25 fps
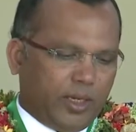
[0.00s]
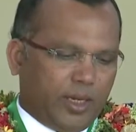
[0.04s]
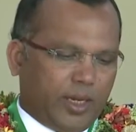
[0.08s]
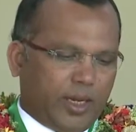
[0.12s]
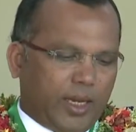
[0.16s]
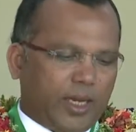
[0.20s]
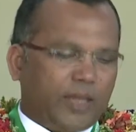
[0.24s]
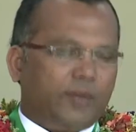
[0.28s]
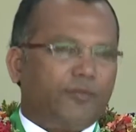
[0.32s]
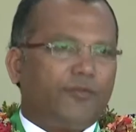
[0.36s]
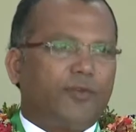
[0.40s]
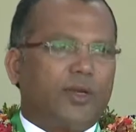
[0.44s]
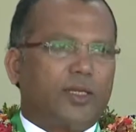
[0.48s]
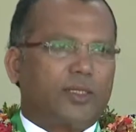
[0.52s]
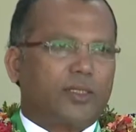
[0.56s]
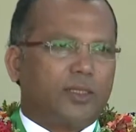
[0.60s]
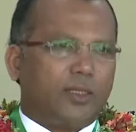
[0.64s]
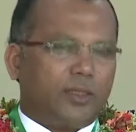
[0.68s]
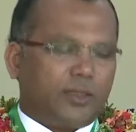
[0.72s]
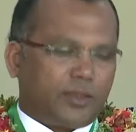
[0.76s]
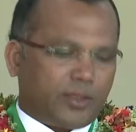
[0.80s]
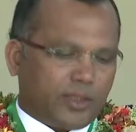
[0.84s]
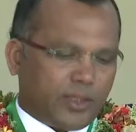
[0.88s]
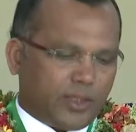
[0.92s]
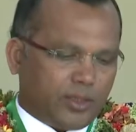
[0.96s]
and
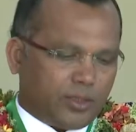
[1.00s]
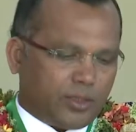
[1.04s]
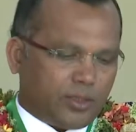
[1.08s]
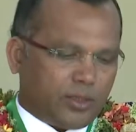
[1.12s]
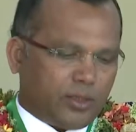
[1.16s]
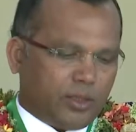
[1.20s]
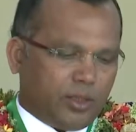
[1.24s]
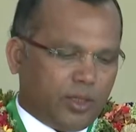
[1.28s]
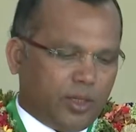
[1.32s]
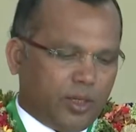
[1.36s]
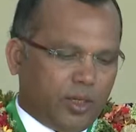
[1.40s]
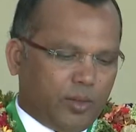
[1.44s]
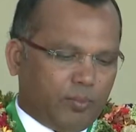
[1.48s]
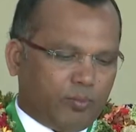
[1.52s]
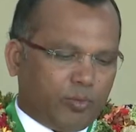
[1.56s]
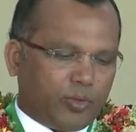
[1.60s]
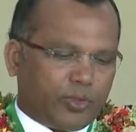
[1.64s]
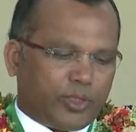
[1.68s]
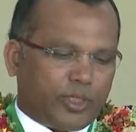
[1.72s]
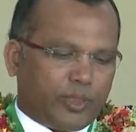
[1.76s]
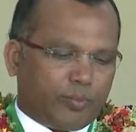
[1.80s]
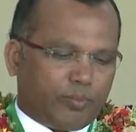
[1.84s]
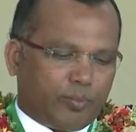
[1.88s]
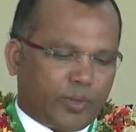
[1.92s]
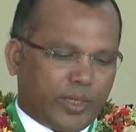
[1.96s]
facilities
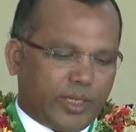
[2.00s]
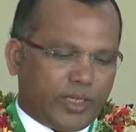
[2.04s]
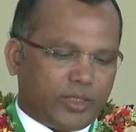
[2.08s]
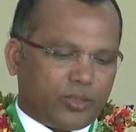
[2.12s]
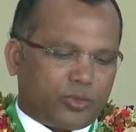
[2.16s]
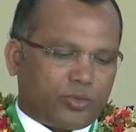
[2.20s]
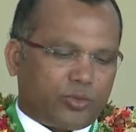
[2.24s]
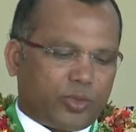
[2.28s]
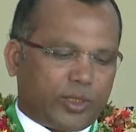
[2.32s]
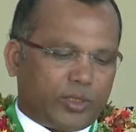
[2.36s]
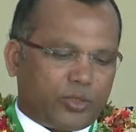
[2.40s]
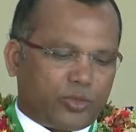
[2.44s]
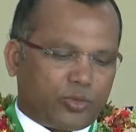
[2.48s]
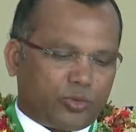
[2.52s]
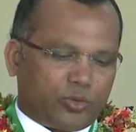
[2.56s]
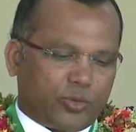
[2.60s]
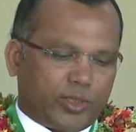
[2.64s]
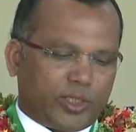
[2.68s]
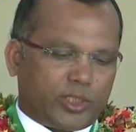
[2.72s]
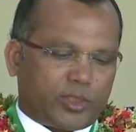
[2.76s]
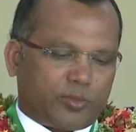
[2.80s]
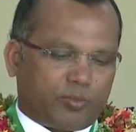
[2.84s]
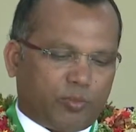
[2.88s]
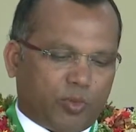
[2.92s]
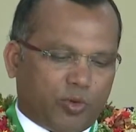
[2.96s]
put in place to ensure
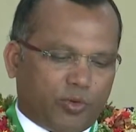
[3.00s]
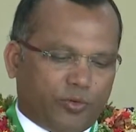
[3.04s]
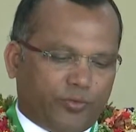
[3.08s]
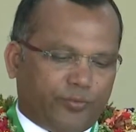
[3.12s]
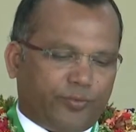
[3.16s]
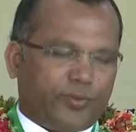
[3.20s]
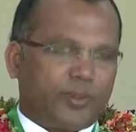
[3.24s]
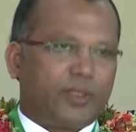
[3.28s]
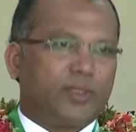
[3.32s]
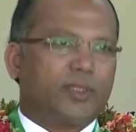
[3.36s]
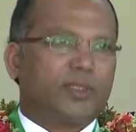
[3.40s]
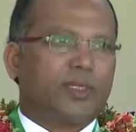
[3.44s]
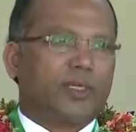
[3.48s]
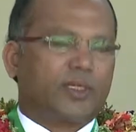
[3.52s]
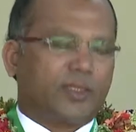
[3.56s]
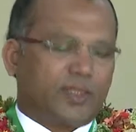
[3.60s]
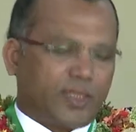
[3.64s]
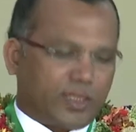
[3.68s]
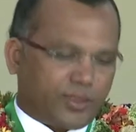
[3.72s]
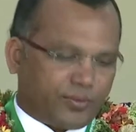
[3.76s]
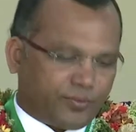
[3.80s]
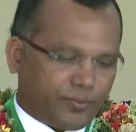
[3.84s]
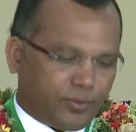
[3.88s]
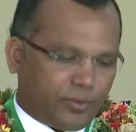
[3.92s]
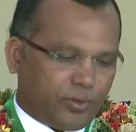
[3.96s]
a smooth and
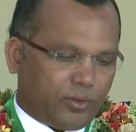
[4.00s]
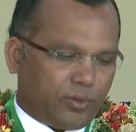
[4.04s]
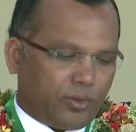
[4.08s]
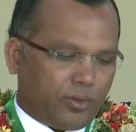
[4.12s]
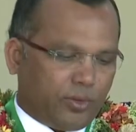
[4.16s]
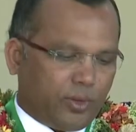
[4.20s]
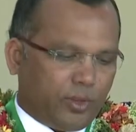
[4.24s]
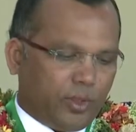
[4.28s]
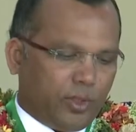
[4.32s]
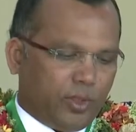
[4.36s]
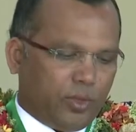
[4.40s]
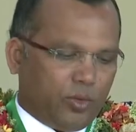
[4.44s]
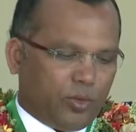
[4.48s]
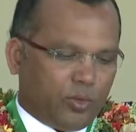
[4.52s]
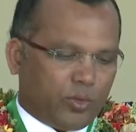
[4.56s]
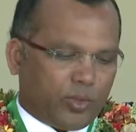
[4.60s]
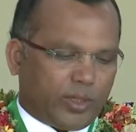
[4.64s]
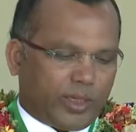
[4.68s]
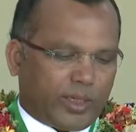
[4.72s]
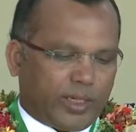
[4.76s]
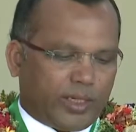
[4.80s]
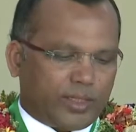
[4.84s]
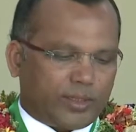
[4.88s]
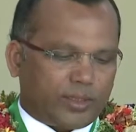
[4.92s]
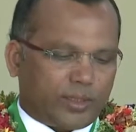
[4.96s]
successful
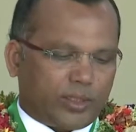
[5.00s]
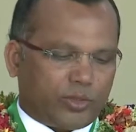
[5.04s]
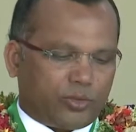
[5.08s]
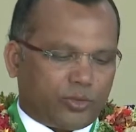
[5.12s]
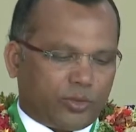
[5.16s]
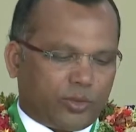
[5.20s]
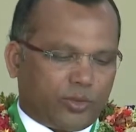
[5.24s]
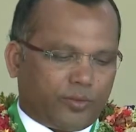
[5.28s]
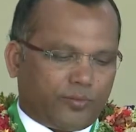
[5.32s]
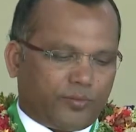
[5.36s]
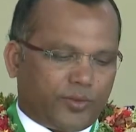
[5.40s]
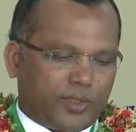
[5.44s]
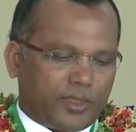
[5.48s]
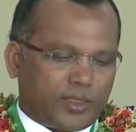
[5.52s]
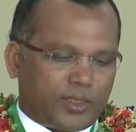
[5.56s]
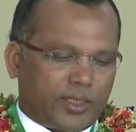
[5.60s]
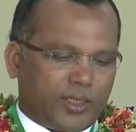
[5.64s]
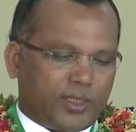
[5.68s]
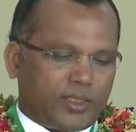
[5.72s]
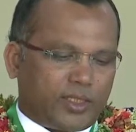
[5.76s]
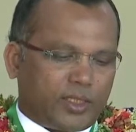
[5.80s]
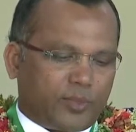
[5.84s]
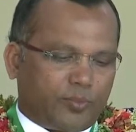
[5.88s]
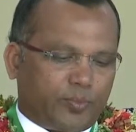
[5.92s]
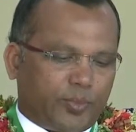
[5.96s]
organization of this
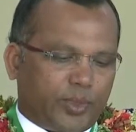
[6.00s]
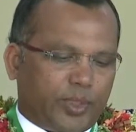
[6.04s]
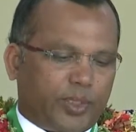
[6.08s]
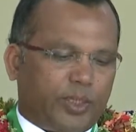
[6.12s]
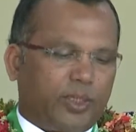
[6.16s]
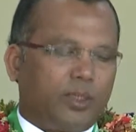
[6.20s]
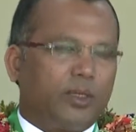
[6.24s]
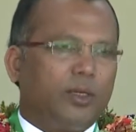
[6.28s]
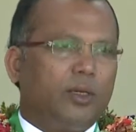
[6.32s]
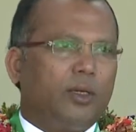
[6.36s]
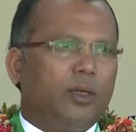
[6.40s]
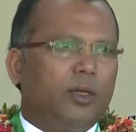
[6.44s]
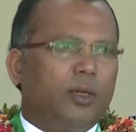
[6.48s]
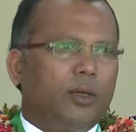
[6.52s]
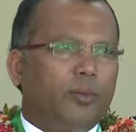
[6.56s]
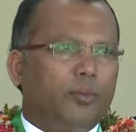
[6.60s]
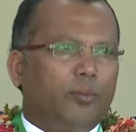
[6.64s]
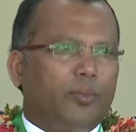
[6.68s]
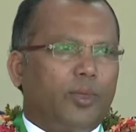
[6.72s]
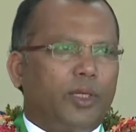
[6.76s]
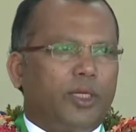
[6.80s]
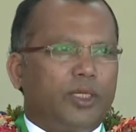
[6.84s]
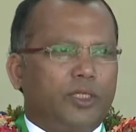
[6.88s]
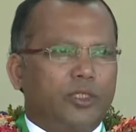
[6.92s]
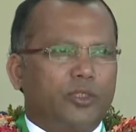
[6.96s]
ACP
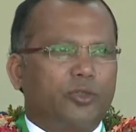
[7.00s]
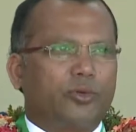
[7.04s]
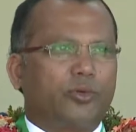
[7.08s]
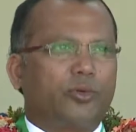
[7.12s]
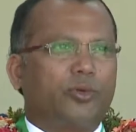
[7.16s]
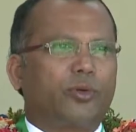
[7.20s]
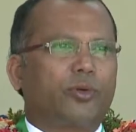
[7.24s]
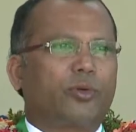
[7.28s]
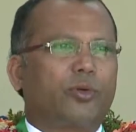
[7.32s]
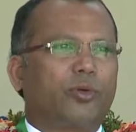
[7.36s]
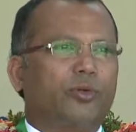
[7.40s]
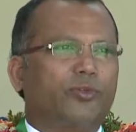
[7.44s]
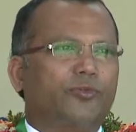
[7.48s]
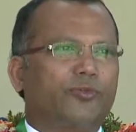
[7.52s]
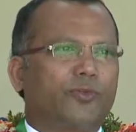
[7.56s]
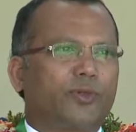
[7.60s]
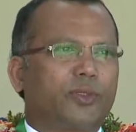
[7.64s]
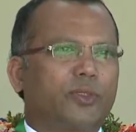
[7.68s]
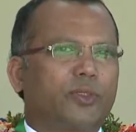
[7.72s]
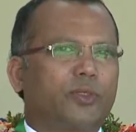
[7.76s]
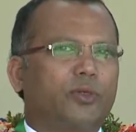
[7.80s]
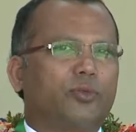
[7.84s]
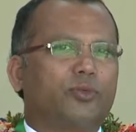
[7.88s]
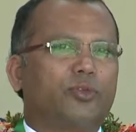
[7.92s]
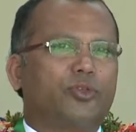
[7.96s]
Ministerial
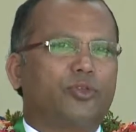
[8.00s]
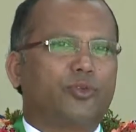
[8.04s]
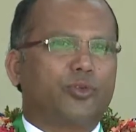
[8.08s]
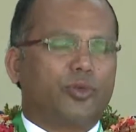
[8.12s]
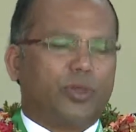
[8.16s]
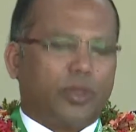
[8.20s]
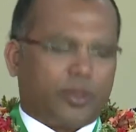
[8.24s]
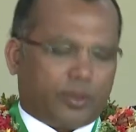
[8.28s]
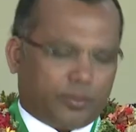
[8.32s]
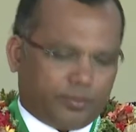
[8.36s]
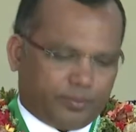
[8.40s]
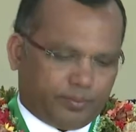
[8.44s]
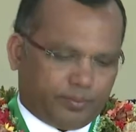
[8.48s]
Conference on Sugar.